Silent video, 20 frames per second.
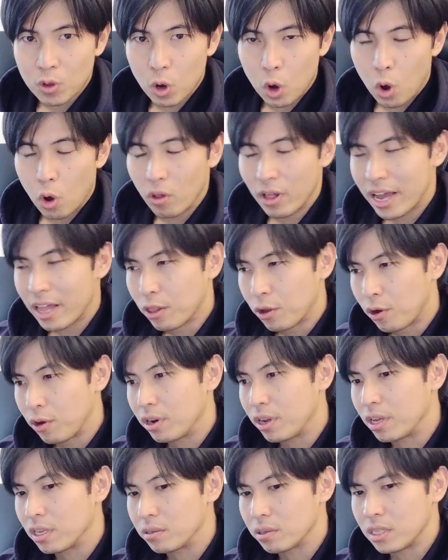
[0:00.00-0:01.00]
All I
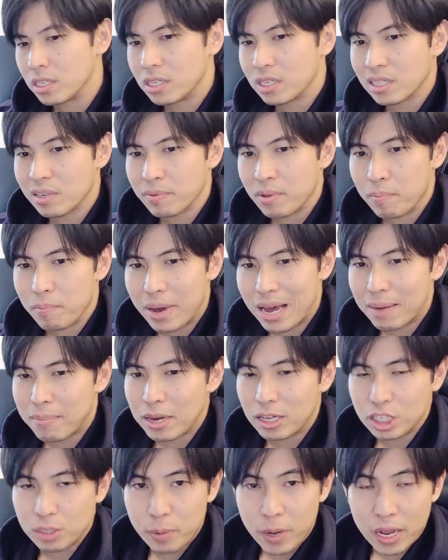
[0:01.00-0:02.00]
learned is it's something bad
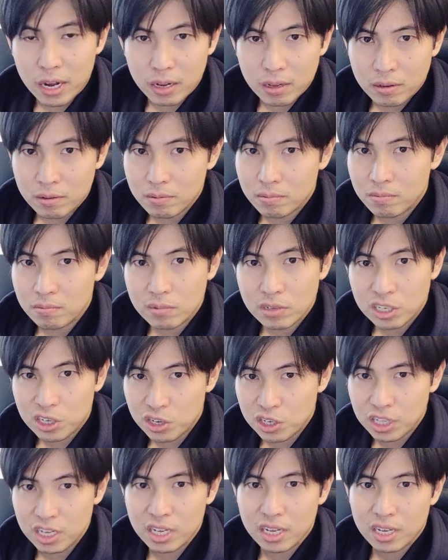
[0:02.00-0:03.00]
about Japan.
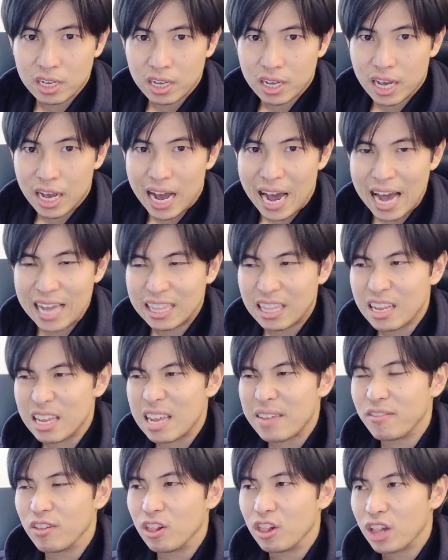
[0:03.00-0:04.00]
Seriously. I
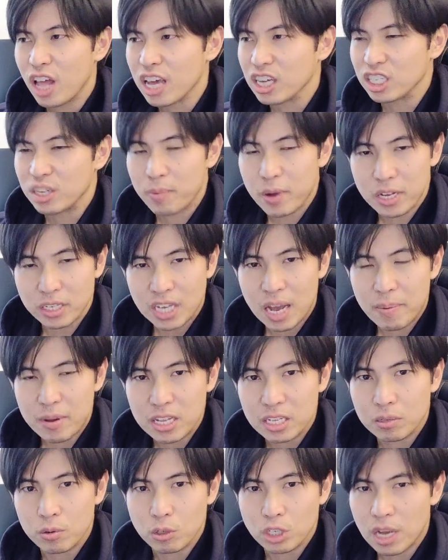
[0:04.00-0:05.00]
didn't even like
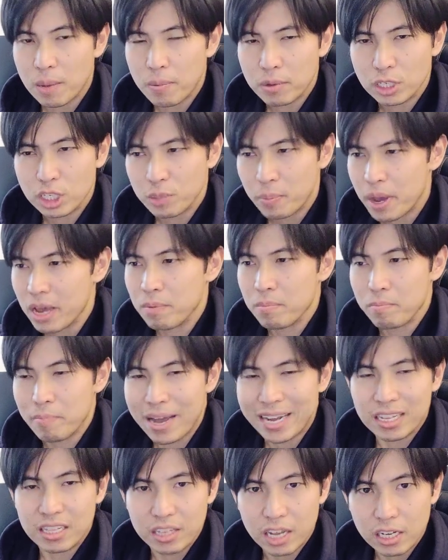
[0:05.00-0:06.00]
Japan
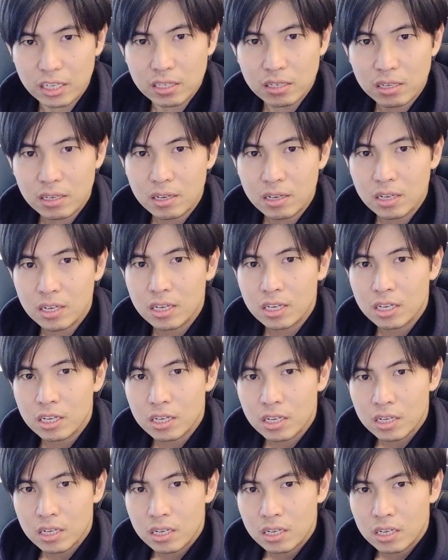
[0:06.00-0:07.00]
back in days
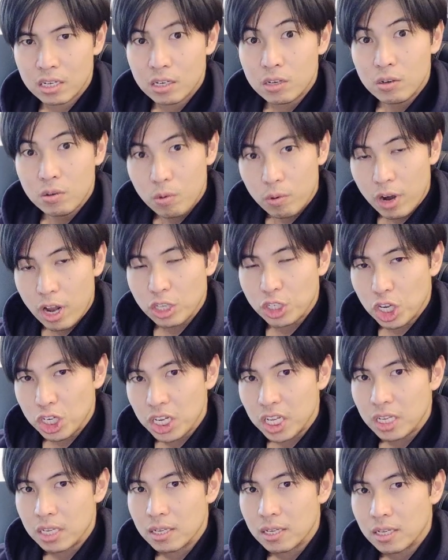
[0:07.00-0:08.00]
when I was
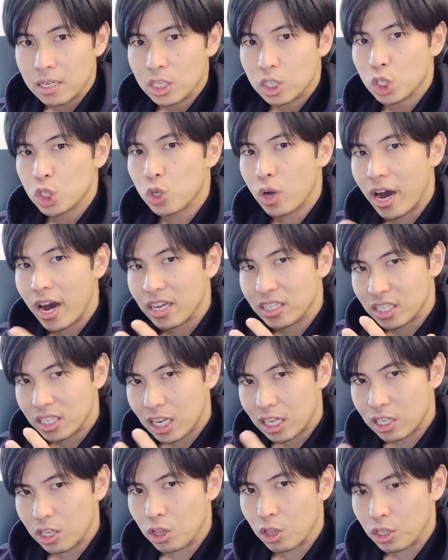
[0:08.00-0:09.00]
19. So I
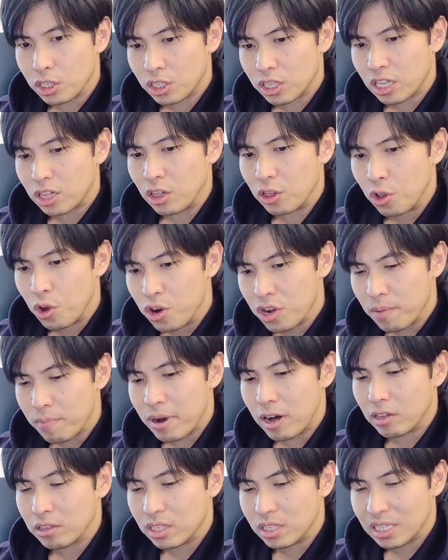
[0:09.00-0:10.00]
started learning
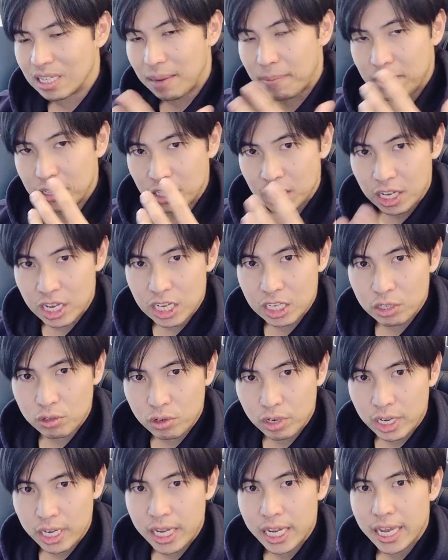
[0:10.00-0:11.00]
about Japanese
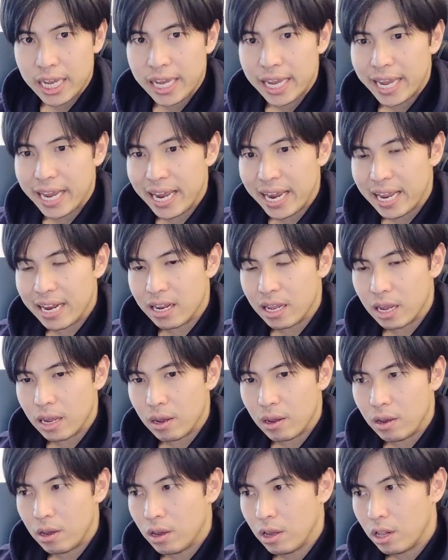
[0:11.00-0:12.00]
history
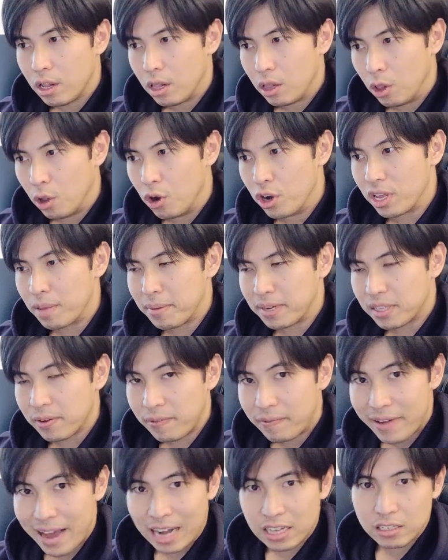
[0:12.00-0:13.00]
and learning about the
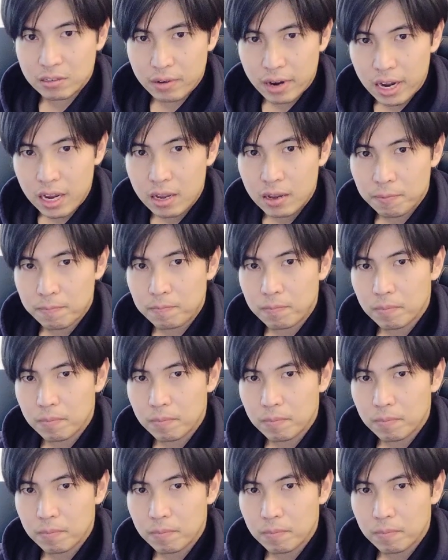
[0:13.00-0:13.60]
facts, right?